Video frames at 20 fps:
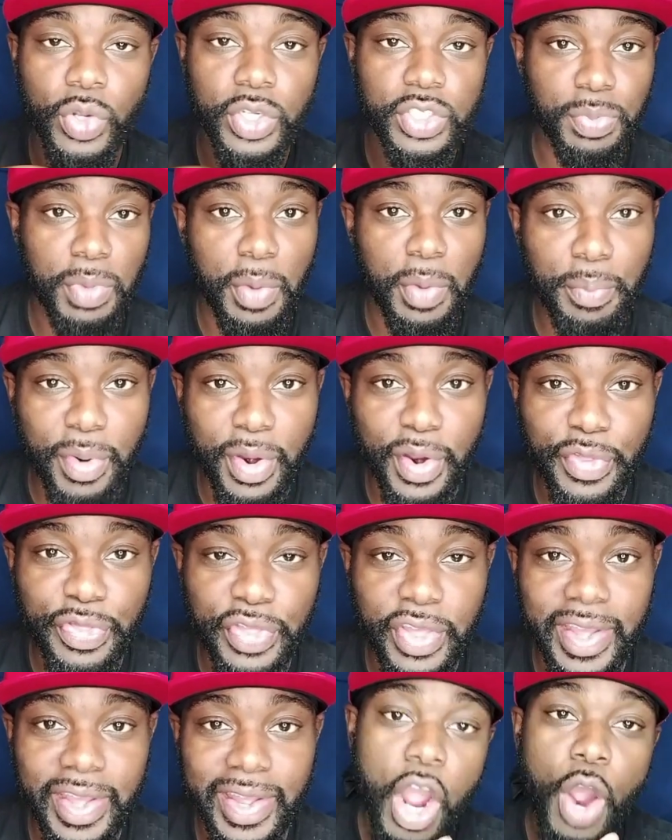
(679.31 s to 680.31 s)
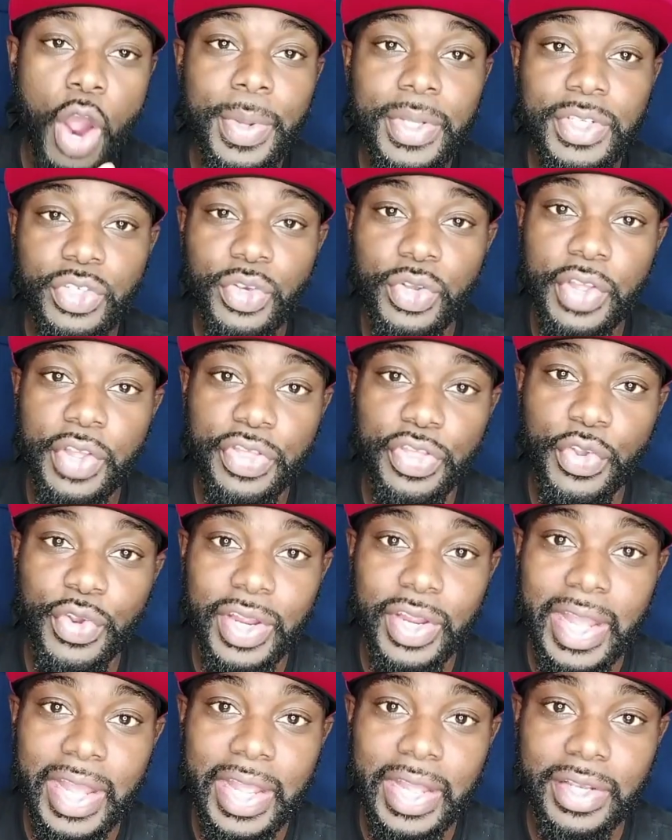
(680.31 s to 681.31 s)
It's my birthday. I'll be turning
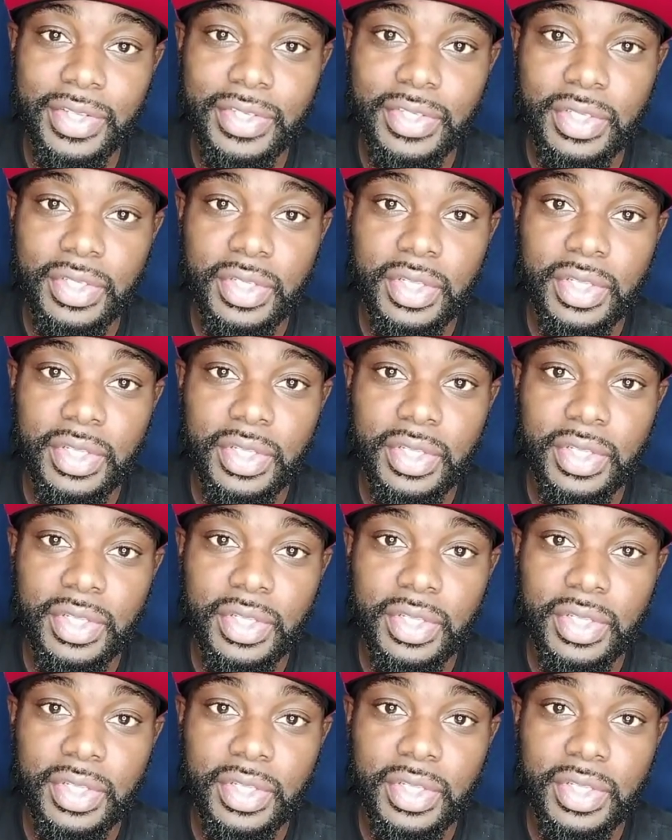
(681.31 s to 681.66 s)
38